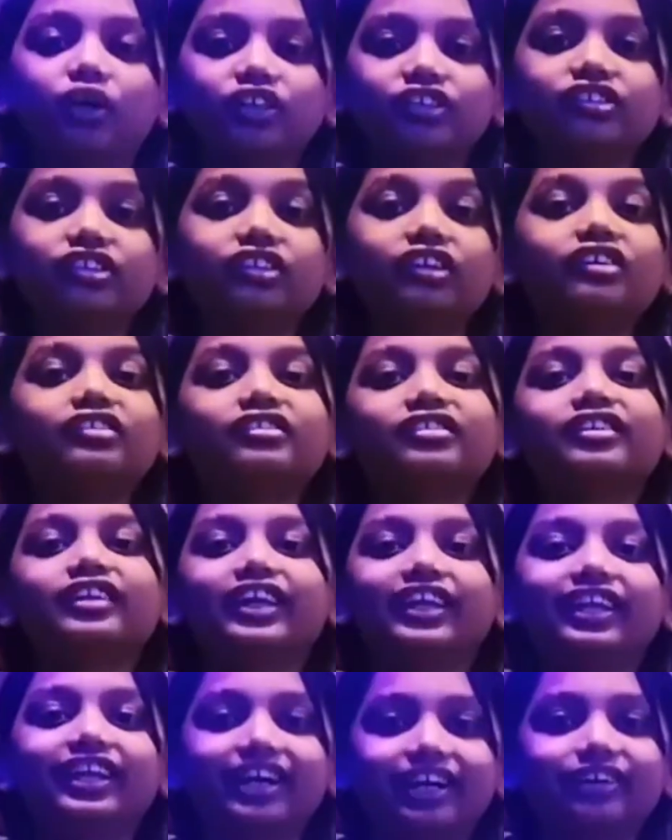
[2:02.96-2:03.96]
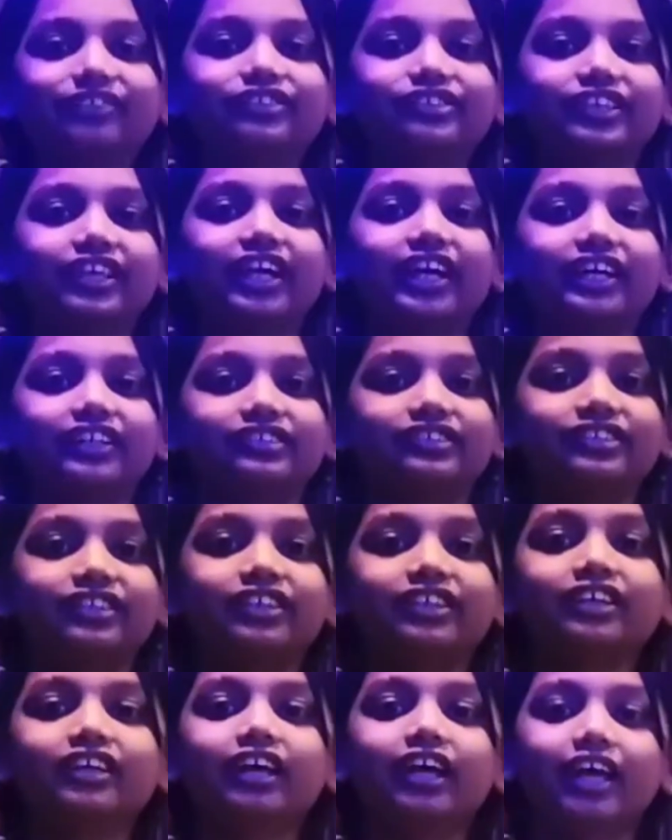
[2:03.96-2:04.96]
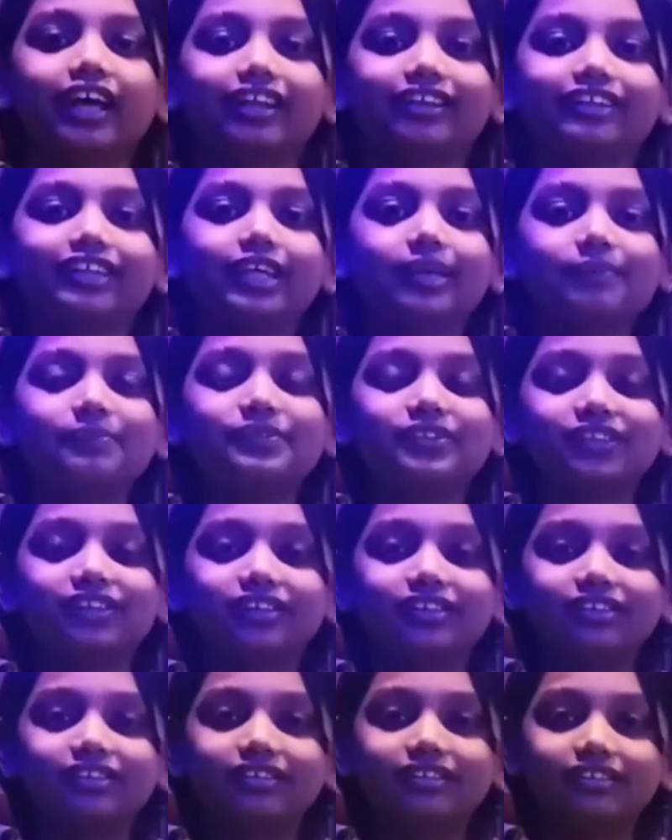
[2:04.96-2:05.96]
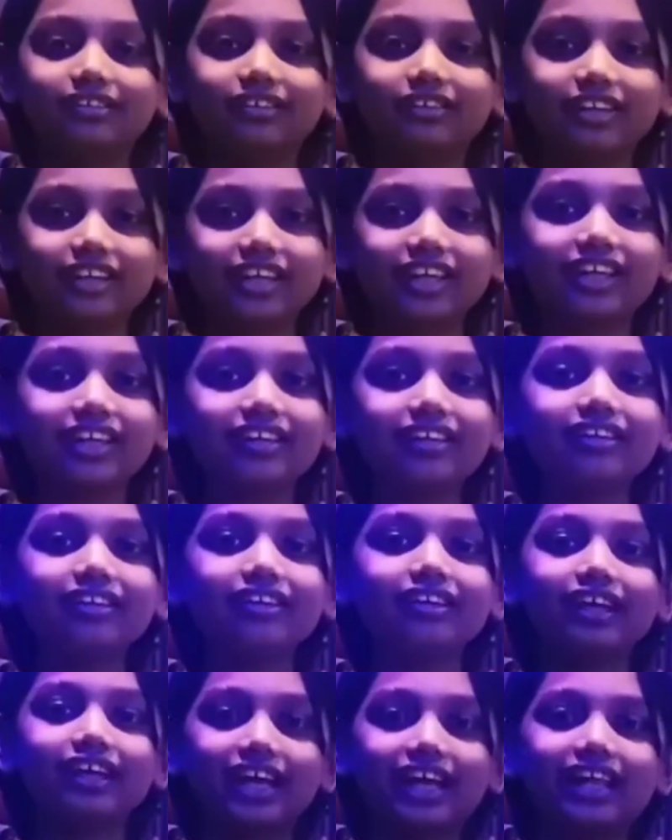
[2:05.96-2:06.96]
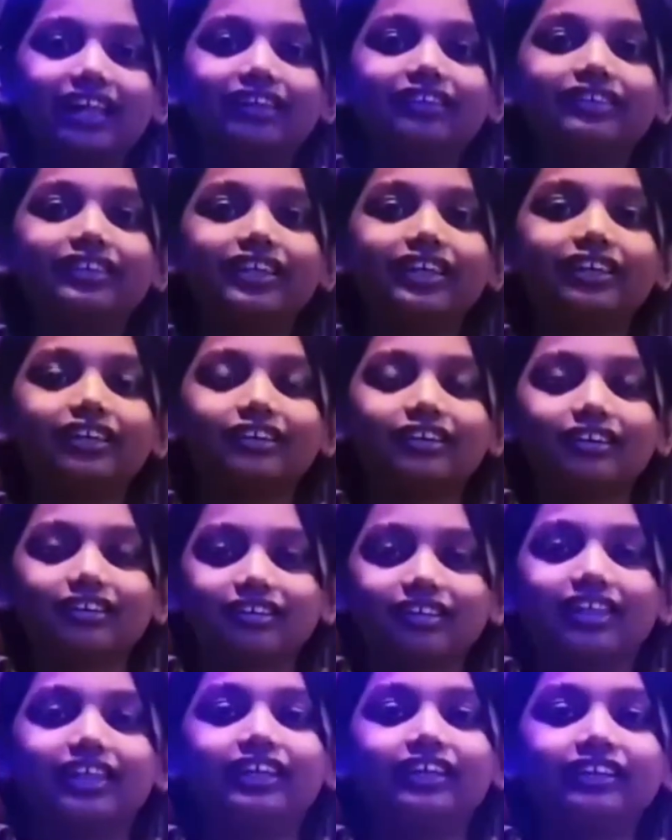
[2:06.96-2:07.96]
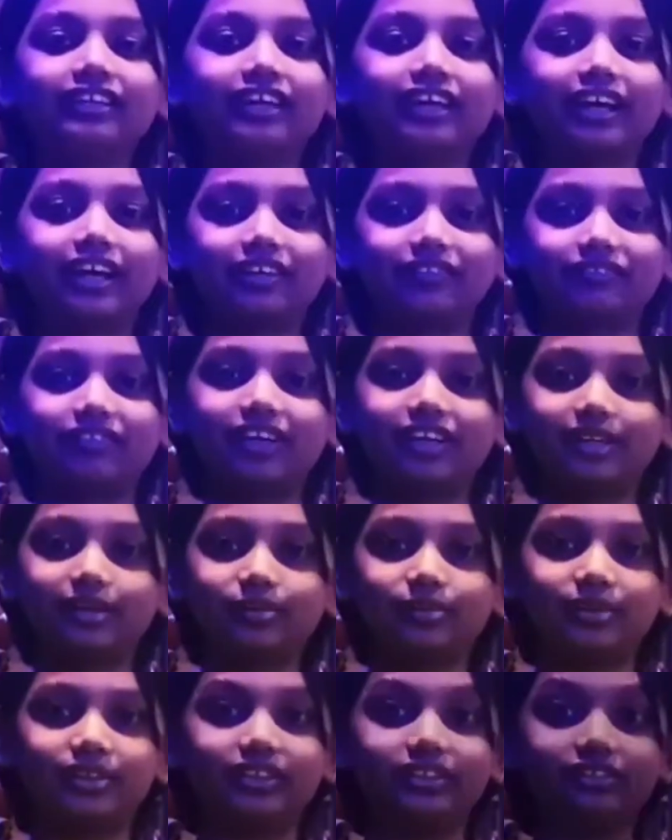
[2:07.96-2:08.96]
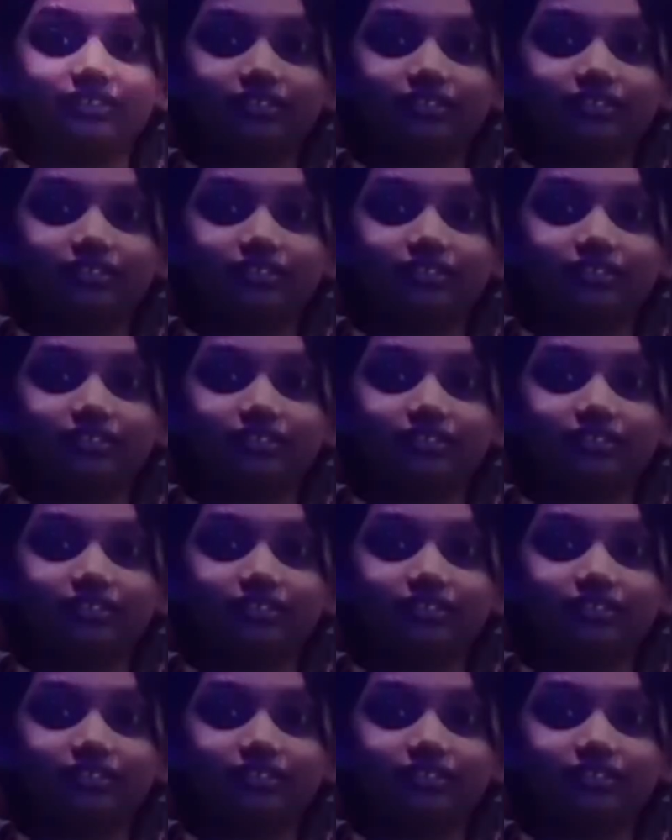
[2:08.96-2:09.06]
poisonous greenhouse gas and keeps a green, healthy, clean environment.